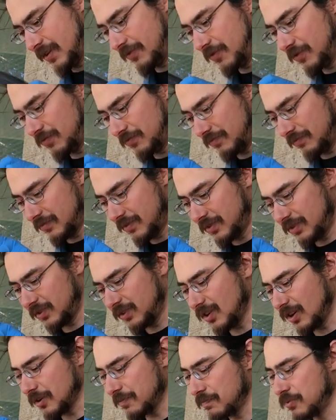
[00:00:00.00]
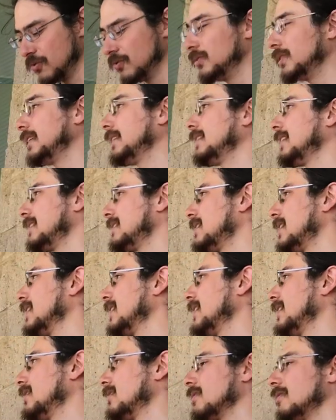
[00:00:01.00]
if you start pulling and
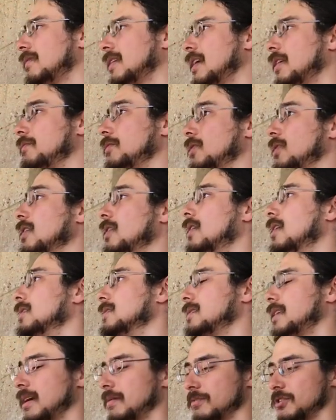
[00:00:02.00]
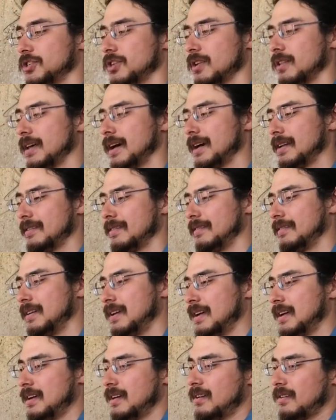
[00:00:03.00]
tugging near the valve, you can cause damage to that.
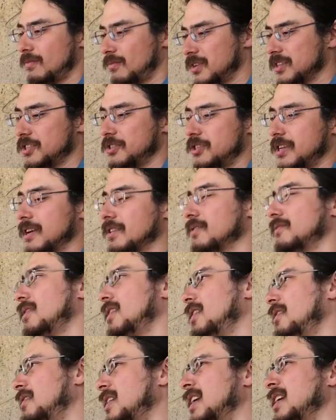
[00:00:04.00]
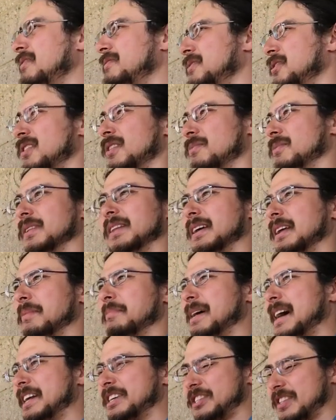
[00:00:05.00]
Once you tear the valve off, you're not really going
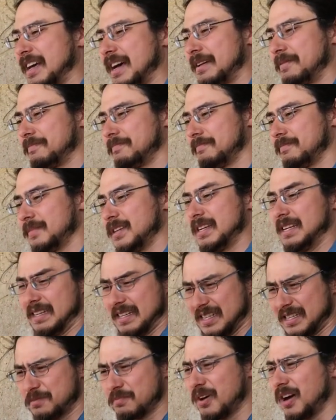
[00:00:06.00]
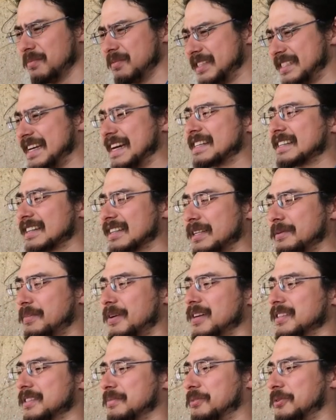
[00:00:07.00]
to patch that. It's probably technically
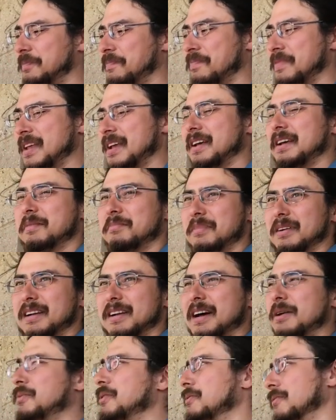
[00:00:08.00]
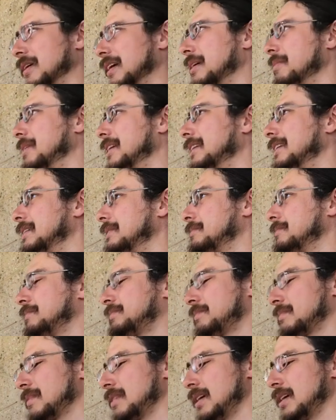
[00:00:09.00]
possible, but I wouldn't recommend
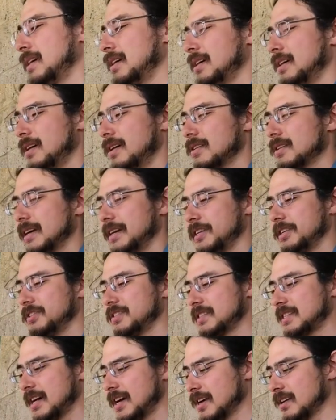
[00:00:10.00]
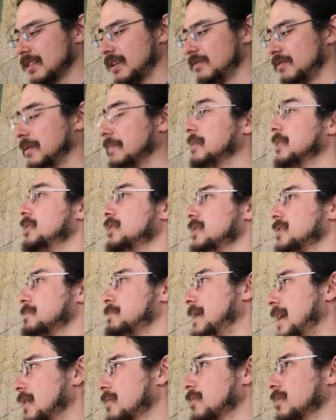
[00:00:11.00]
it. Okay, to use a tire level, I'm going to do
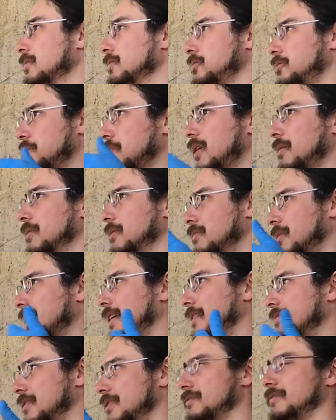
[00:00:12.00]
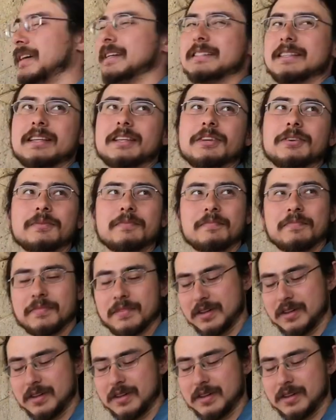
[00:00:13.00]
this backwards. You probably want to have this facing you.